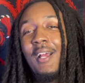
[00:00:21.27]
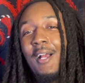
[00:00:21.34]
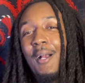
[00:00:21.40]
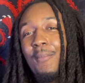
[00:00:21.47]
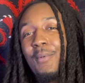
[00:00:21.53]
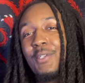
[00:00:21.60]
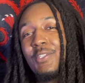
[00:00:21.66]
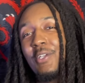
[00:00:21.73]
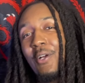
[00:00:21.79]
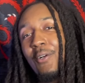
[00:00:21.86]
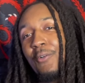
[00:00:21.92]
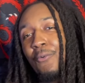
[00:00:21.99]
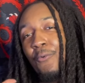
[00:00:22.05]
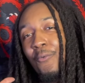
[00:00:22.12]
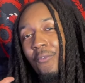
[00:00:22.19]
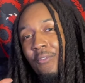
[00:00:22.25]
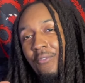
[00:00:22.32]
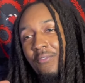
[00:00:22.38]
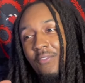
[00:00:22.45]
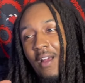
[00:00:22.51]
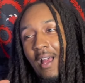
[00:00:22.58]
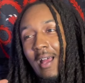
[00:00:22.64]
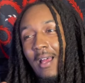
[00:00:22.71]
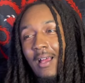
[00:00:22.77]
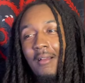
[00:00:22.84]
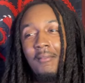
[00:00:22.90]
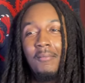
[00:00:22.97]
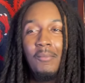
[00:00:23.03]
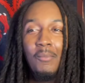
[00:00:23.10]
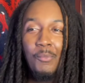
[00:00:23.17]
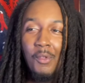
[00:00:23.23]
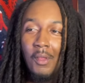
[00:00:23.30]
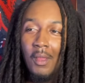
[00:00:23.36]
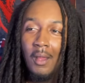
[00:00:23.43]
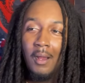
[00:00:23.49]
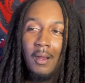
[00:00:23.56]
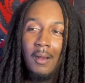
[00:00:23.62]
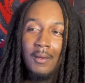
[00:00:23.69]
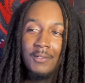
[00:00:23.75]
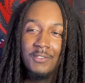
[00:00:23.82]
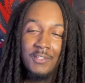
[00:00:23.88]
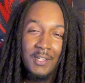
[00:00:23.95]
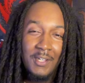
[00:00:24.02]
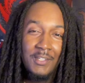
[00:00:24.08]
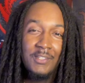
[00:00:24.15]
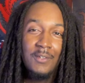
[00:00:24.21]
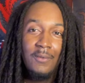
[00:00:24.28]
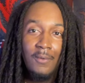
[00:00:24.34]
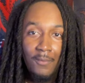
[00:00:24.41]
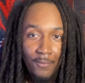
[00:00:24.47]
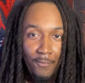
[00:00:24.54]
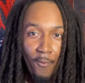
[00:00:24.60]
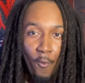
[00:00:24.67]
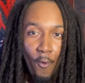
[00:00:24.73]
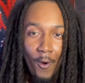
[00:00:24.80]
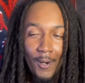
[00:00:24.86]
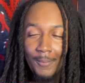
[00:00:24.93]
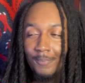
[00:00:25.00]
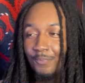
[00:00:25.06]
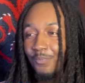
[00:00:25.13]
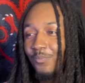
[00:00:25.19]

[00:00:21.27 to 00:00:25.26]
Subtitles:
episode 5, season 4.